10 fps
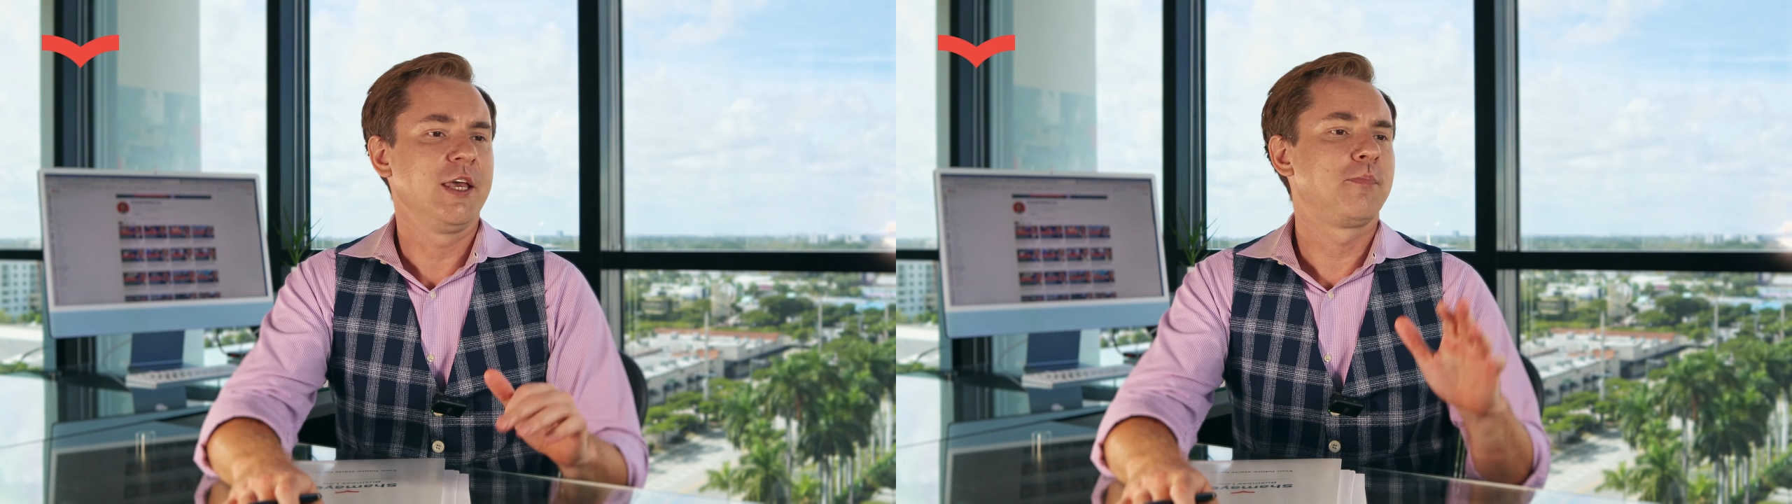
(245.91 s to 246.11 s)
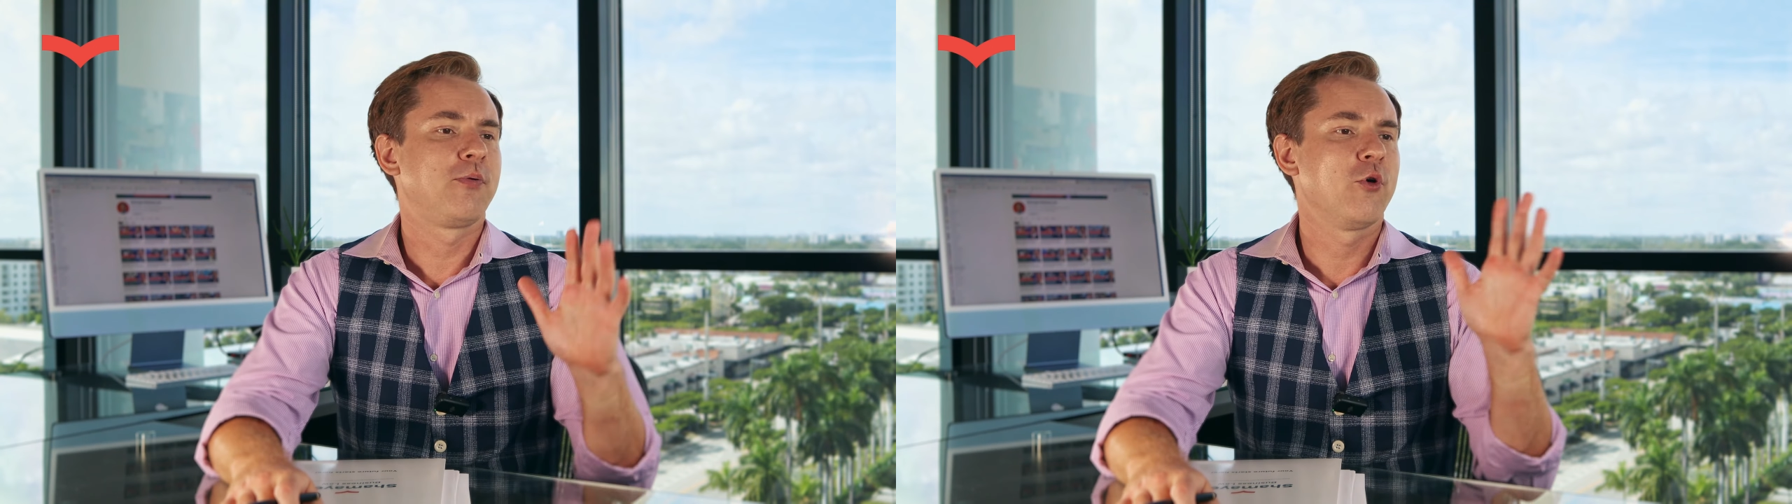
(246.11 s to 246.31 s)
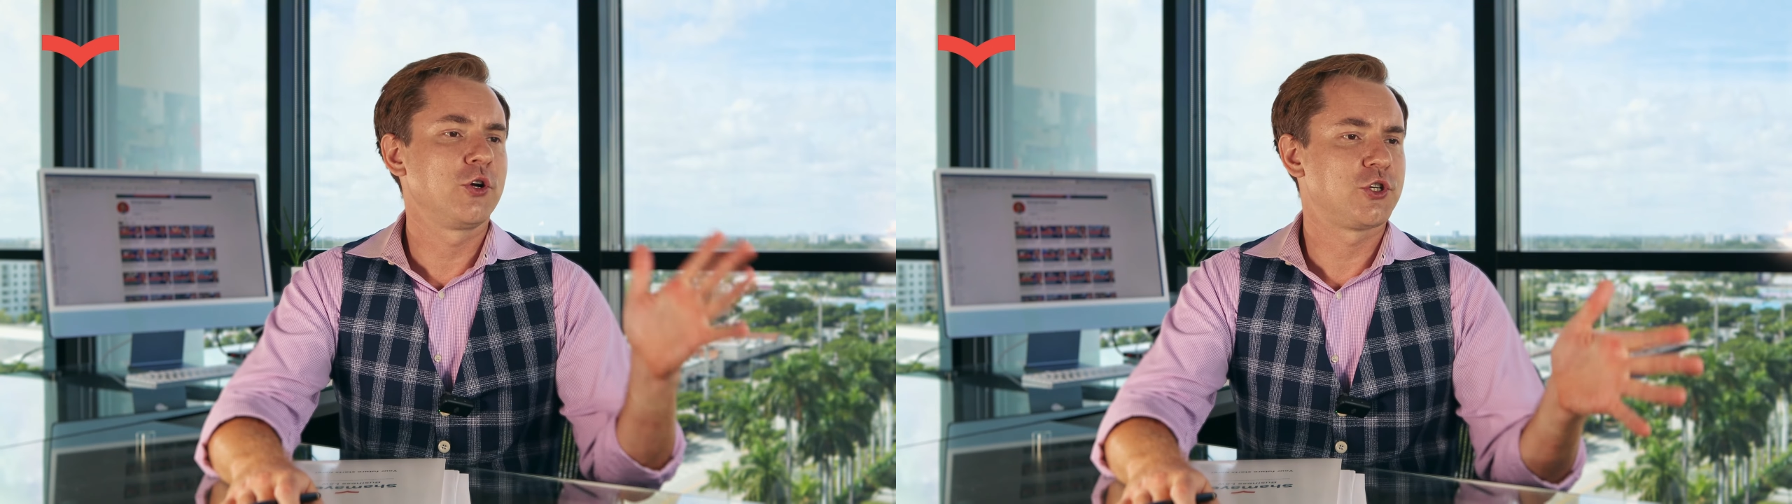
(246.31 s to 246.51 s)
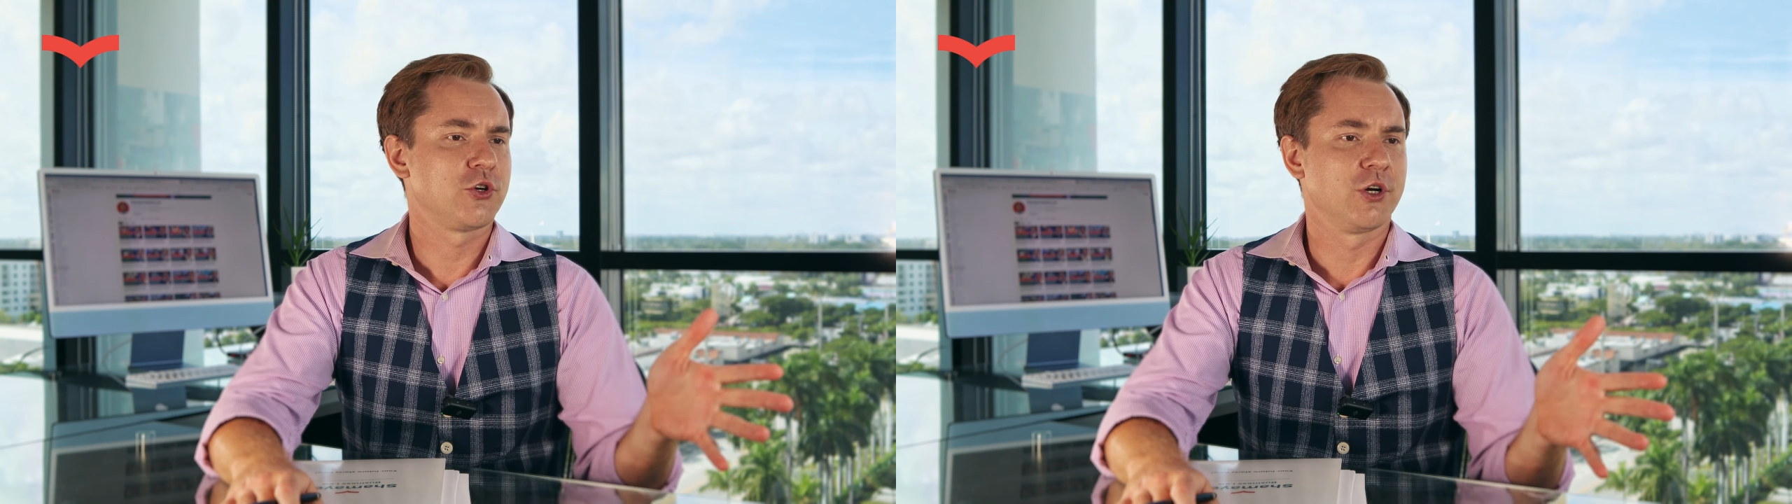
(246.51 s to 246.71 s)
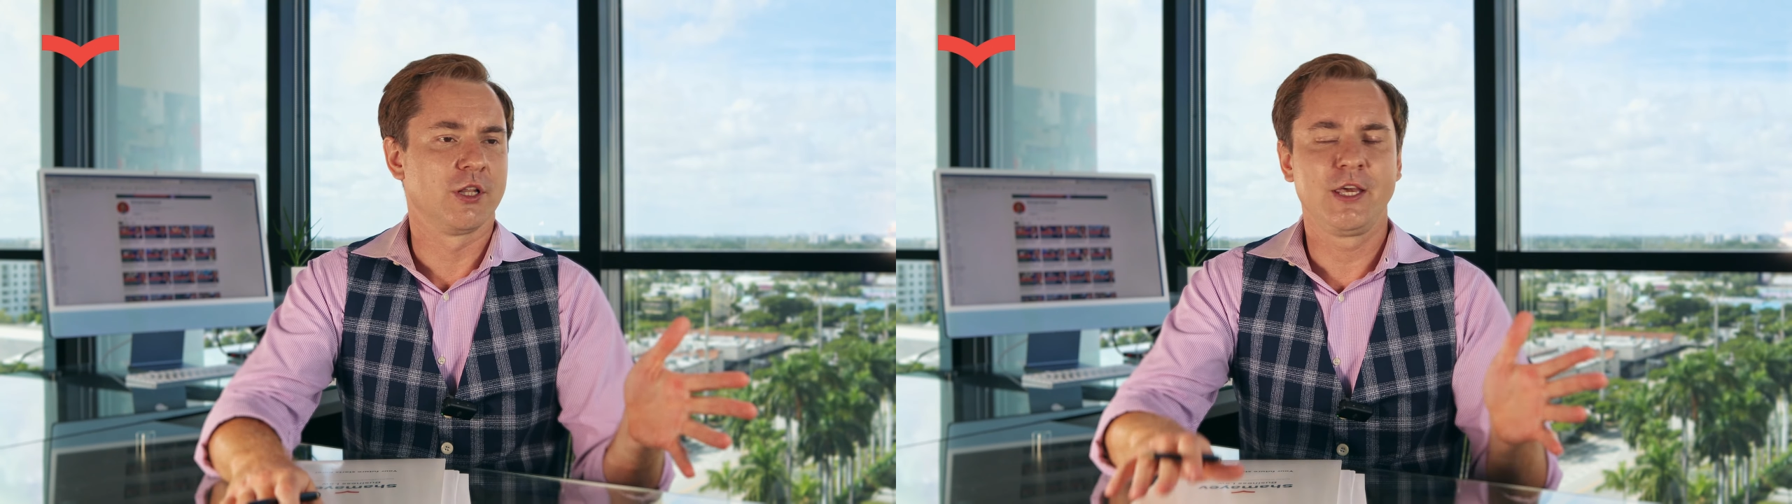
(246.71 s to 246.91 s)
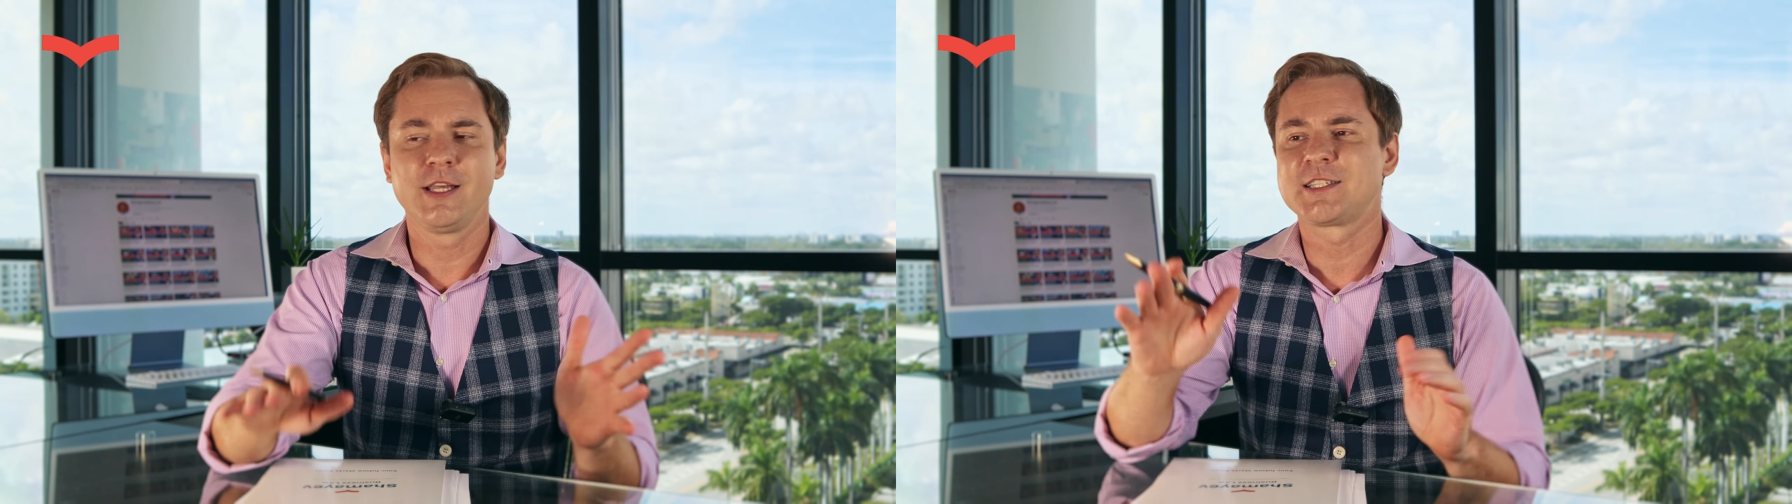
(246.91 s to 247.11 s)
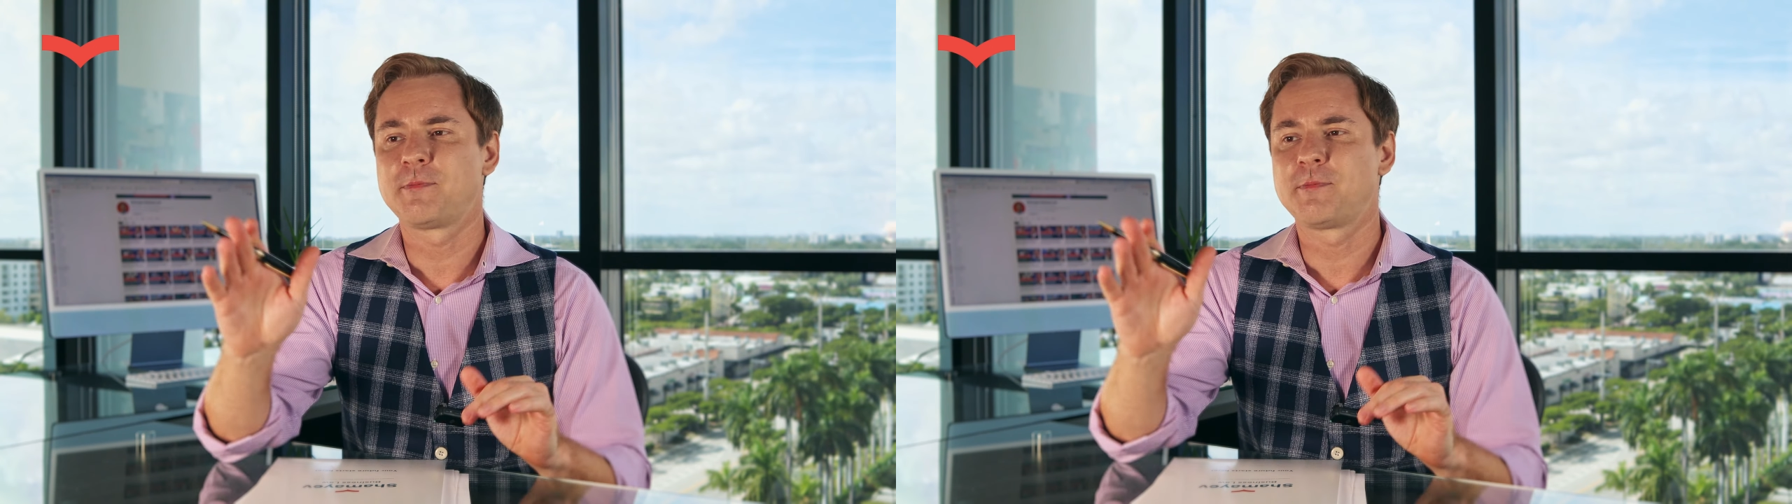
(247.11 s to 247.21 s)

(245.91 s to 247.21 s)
in Portugal, in